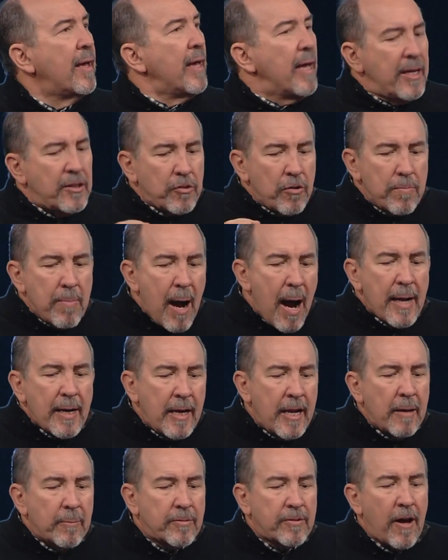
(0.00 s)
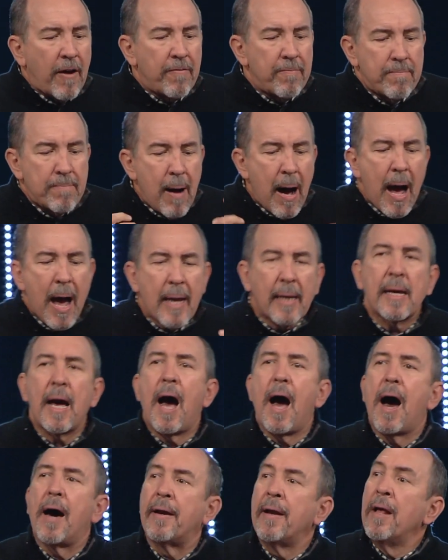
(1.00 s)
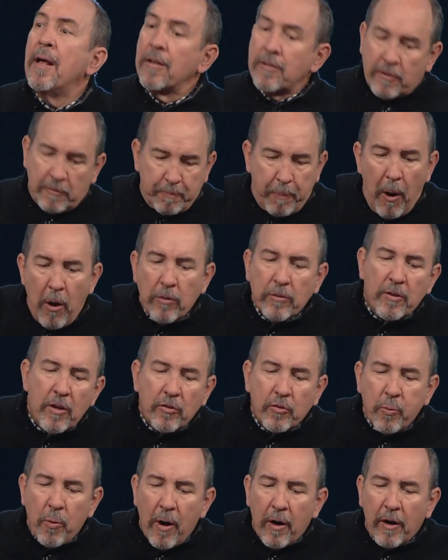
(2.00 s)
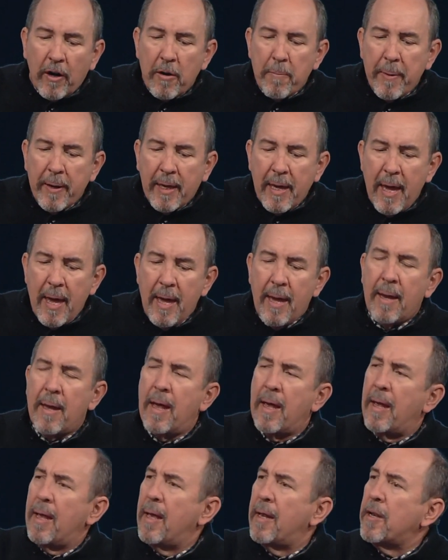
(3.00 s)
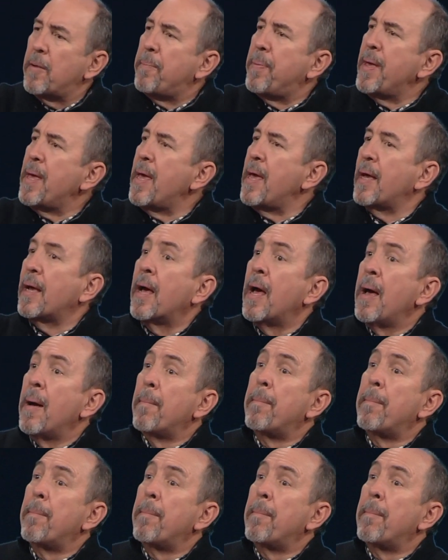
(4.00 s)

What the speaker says: He's reminding himself, my God spoke this world into being.